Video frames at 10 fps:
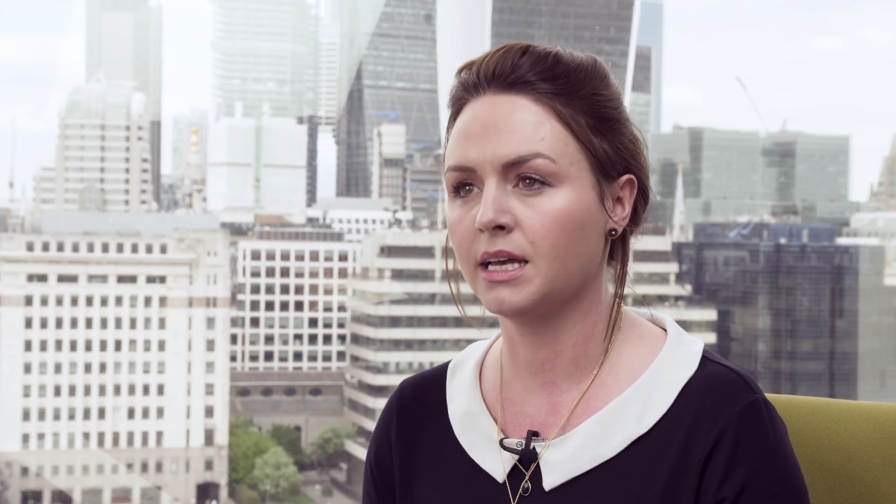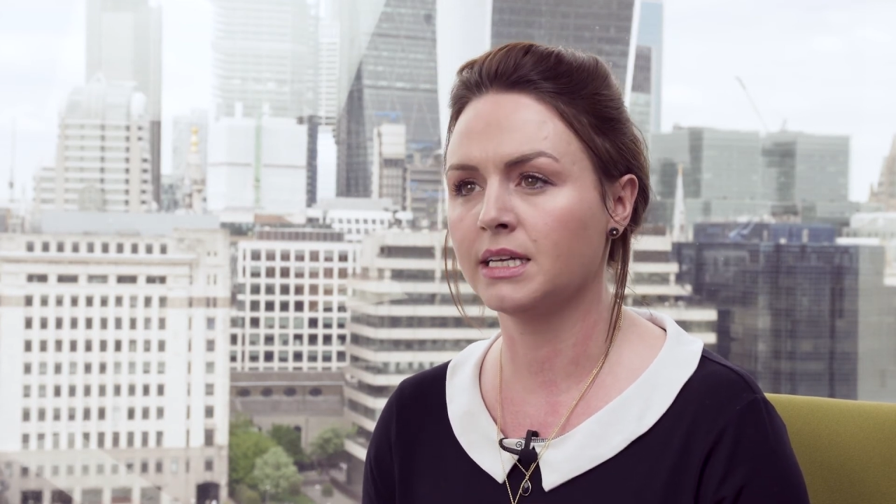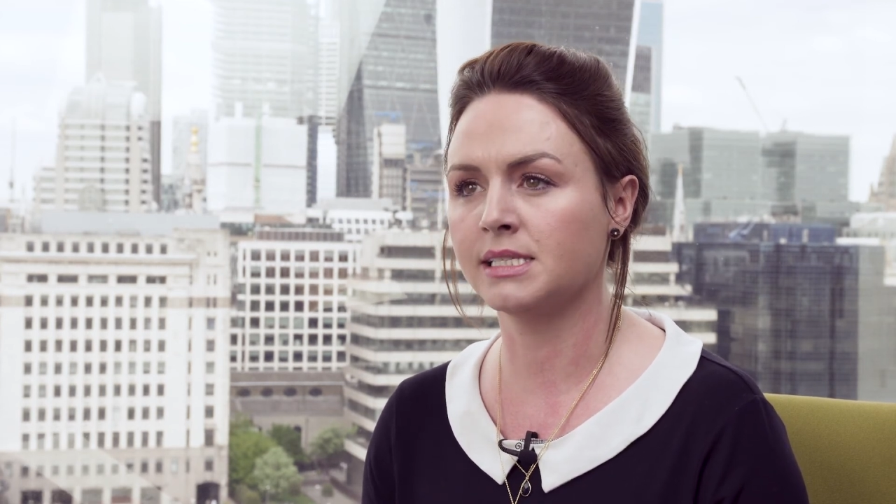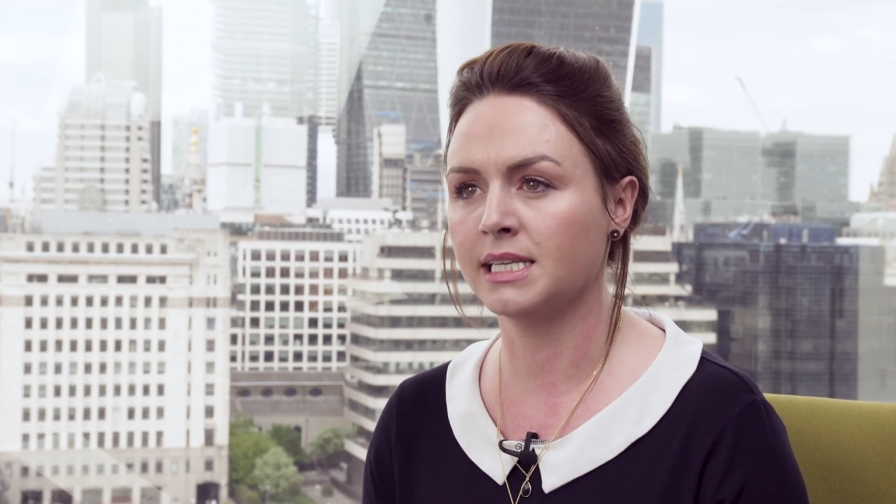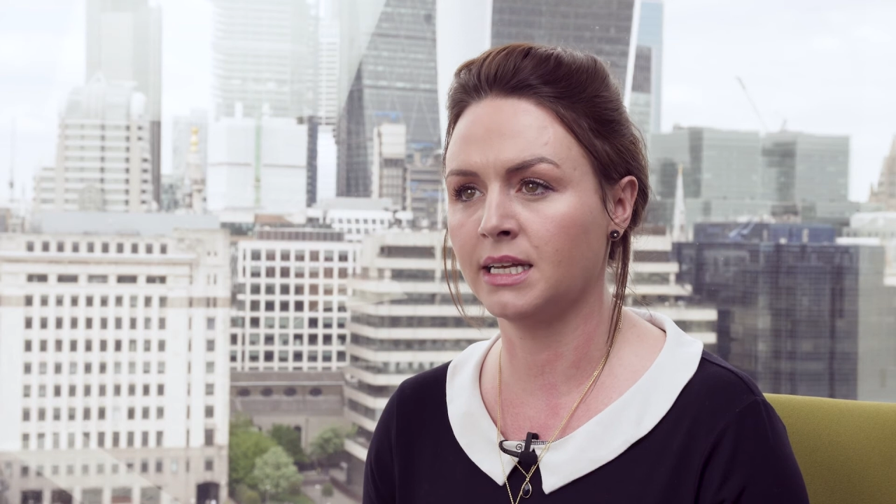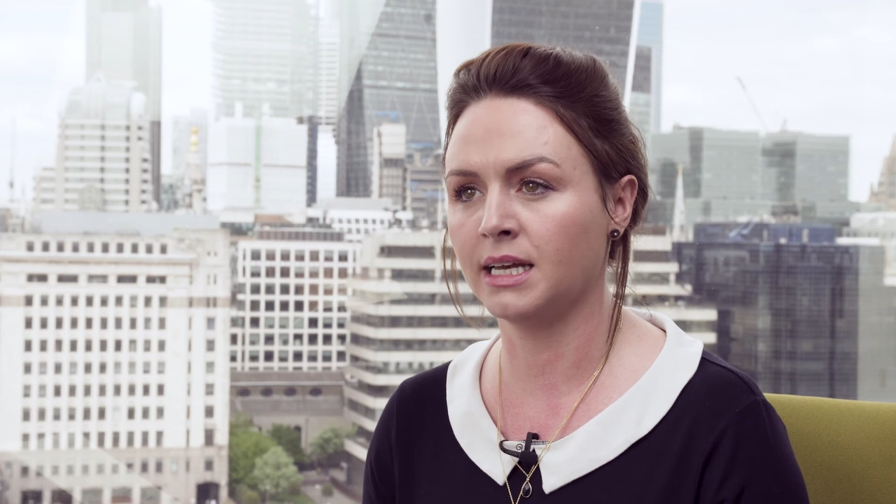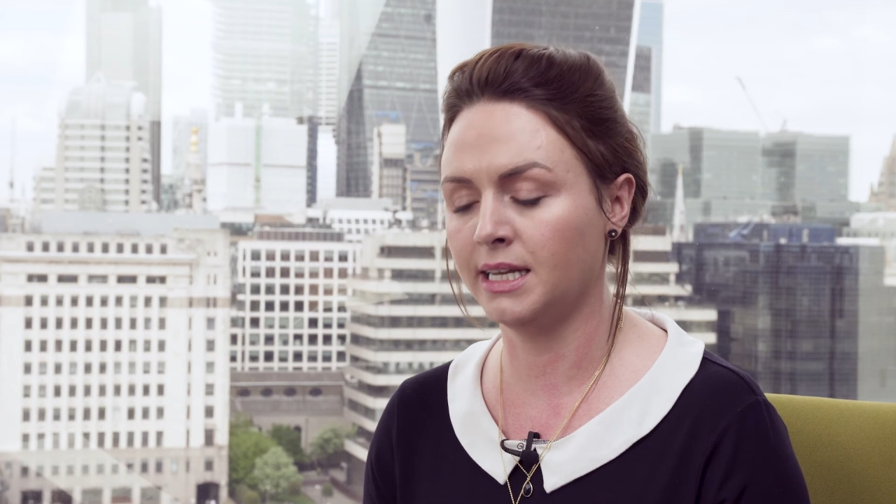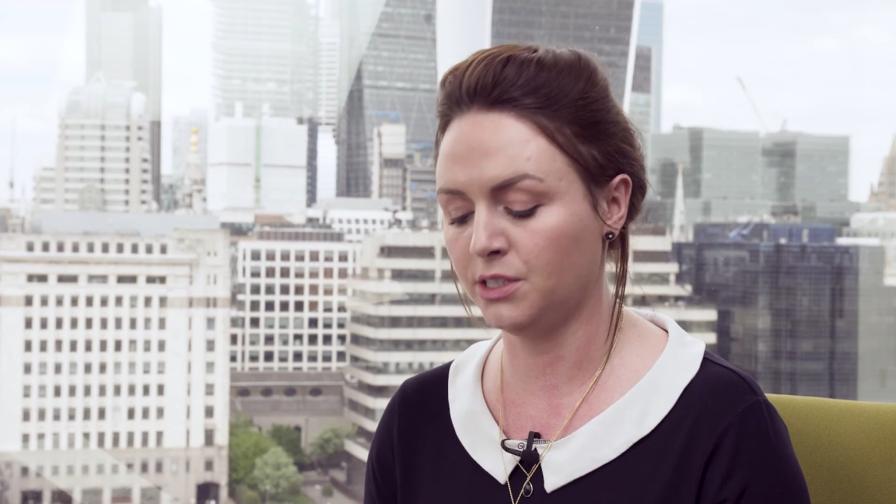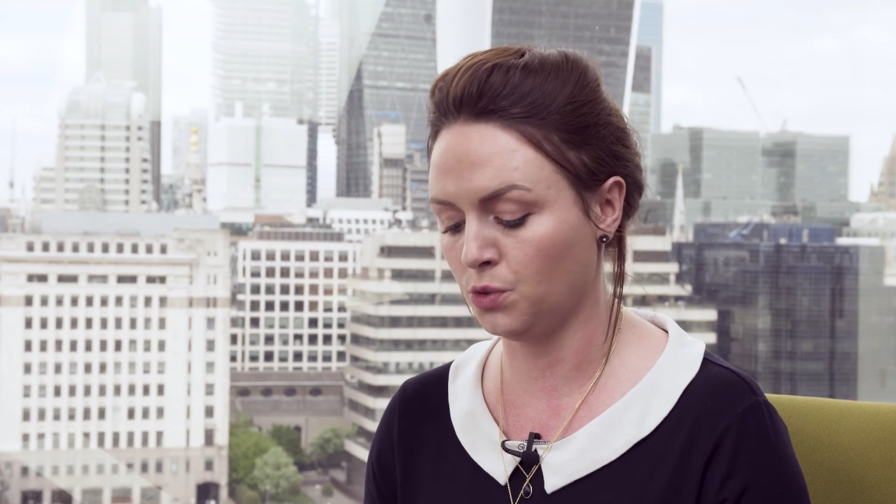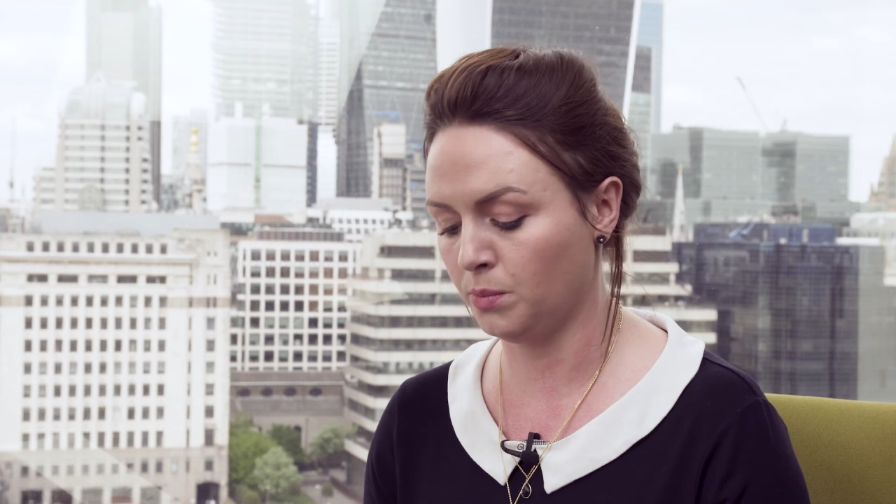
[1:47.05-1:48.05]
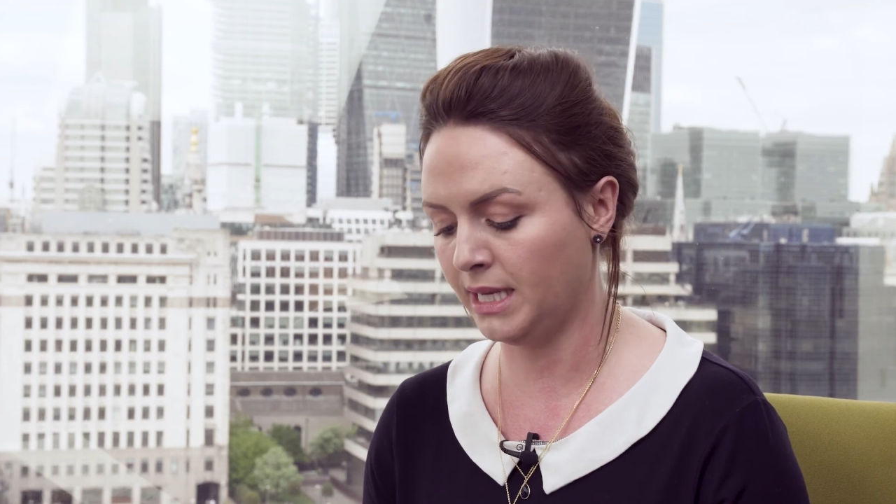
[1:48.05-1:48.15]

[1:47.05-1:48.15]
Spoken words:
consider initial